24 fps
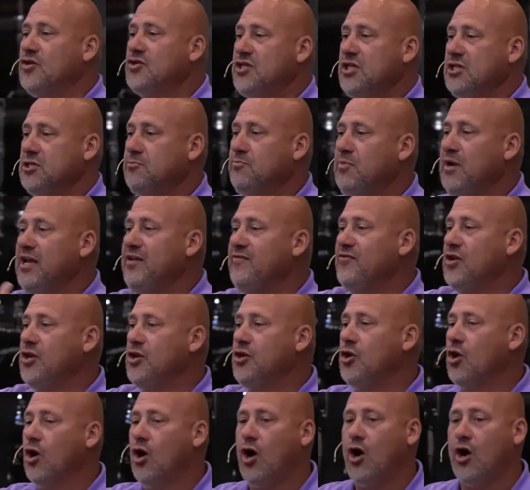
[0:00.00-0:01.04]
sins, believing in
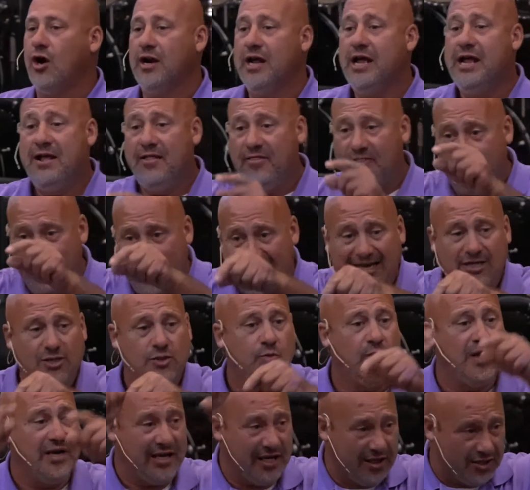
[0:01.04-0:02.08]
your heart. That's
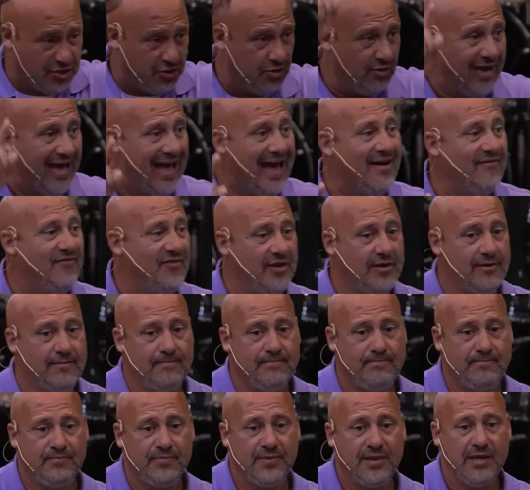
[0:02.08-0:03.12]
what gets you to heaven.
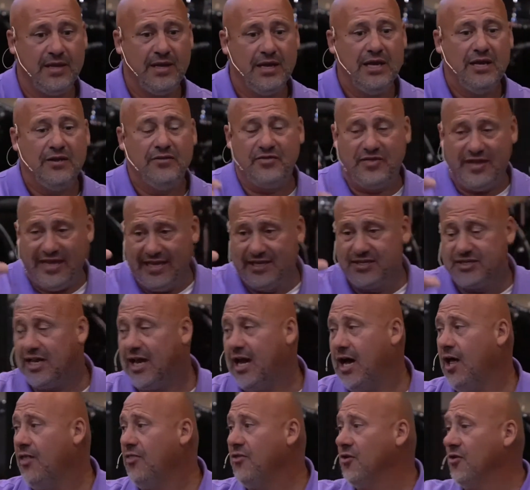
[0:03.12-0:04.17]
These
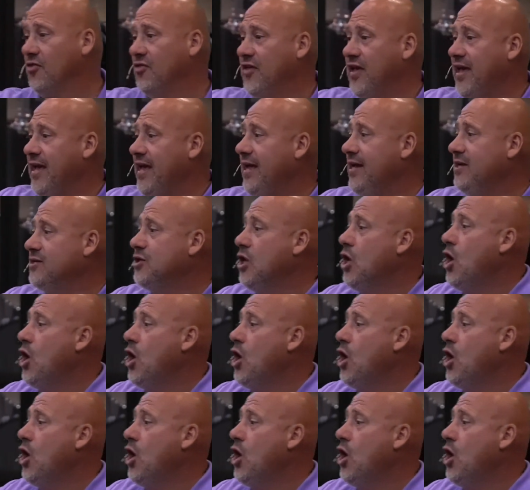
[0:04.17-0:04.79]
other things